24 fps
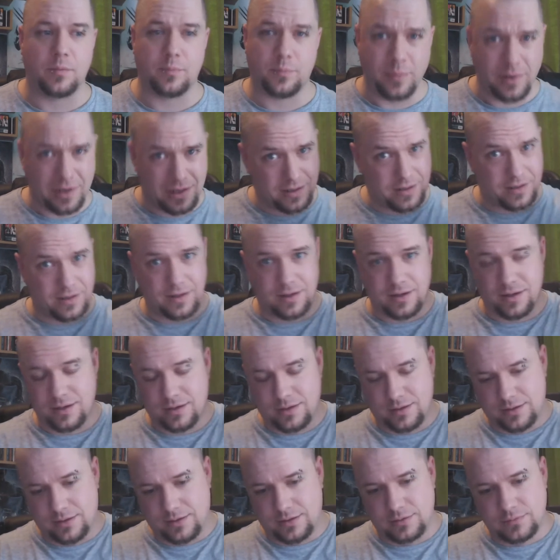Been
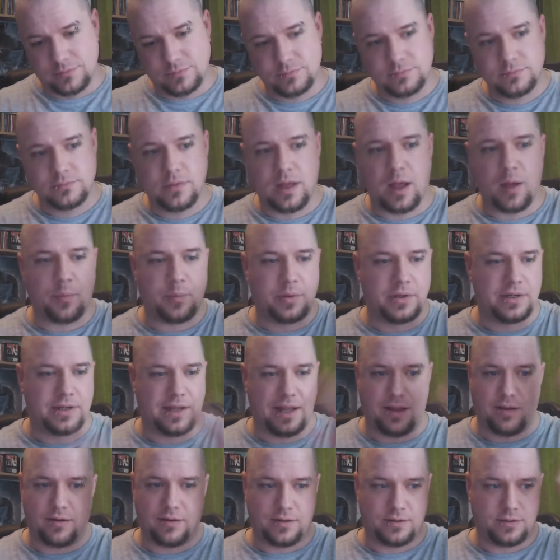up and
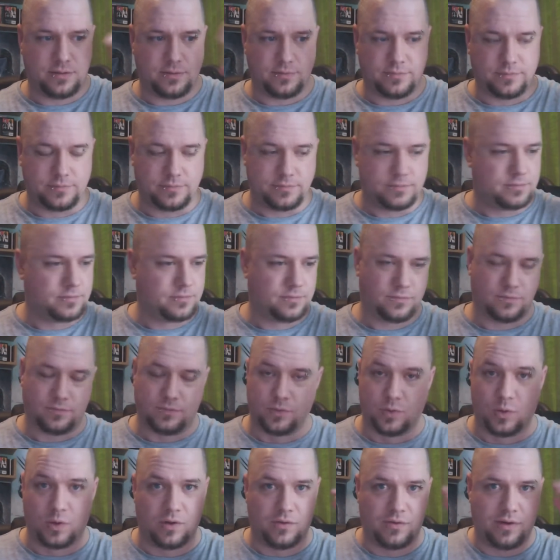down and
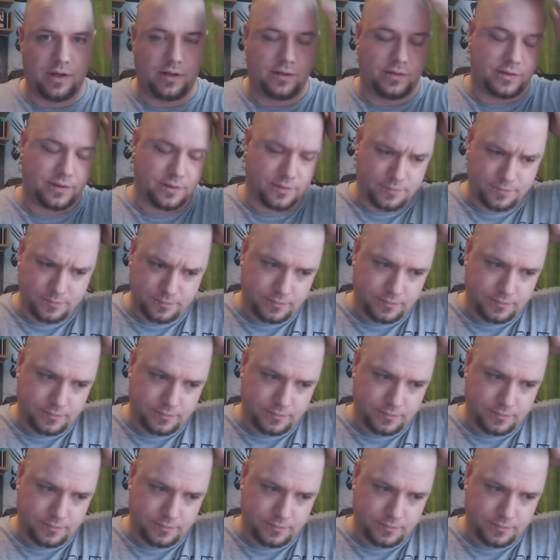all around.